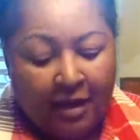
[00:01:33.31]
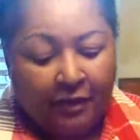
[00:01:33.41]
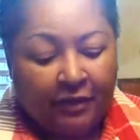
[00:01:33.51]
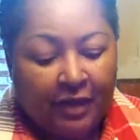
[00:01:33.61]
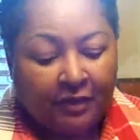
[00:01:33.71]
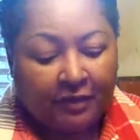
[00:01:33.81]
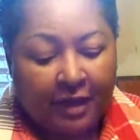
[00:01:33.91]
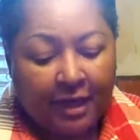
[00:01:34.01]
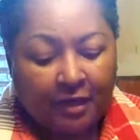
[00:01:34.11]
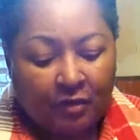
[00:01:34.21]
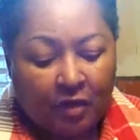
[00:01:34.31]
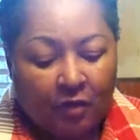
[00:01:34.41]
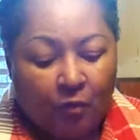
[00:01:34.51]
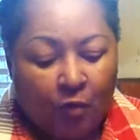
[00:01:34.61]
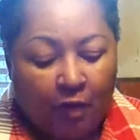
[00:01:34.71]
These steaks
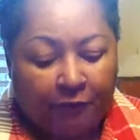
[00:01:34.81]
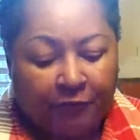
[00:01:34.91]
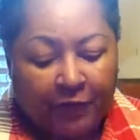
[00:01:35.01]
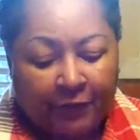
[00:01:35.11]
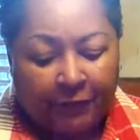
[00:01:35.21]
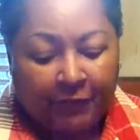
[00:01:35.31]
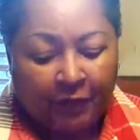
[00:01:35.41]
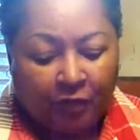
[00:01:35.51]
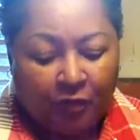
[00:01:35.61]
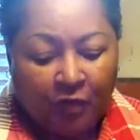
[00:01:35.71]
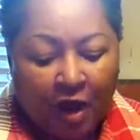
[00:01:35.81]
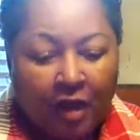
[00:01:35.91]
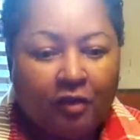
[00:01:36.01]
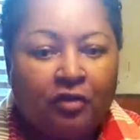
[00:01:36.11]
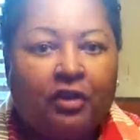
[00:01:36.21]
were fifty two
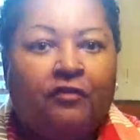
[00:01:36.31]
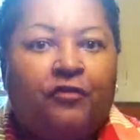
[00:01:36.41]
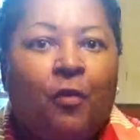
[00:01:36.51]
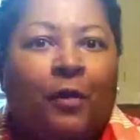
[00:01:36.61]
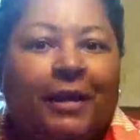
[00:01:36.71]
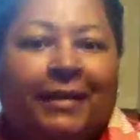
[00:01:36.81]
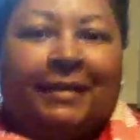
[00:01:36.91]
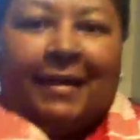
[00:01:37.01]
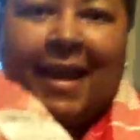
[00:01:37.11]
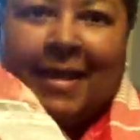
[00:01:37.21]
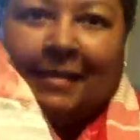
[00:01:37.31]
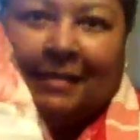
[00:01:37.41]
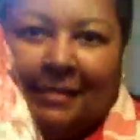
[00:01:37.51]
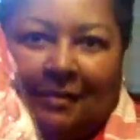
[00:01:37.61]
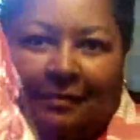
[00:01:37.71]
dollars and forty cents,